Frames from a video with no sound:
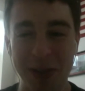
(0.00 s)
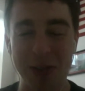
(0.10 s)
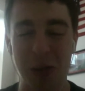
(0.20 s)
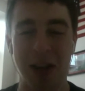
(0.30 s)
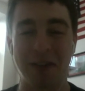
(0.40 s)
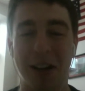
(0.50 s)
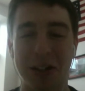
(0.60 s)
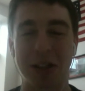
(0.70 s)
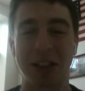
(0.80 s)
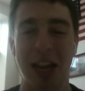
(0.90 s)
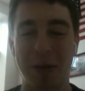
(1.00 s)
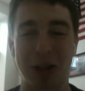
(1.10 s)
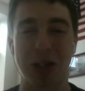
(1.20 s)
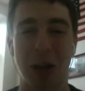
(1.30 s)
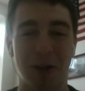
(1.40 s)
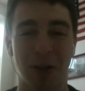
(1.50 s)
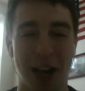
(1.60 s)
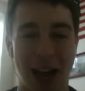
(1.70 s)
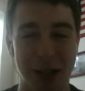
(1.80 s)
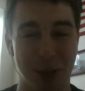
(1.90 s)
So they eventually came and shut off our
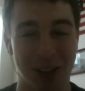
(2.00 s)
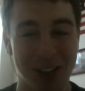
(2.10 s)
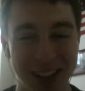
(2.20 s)
gas bill.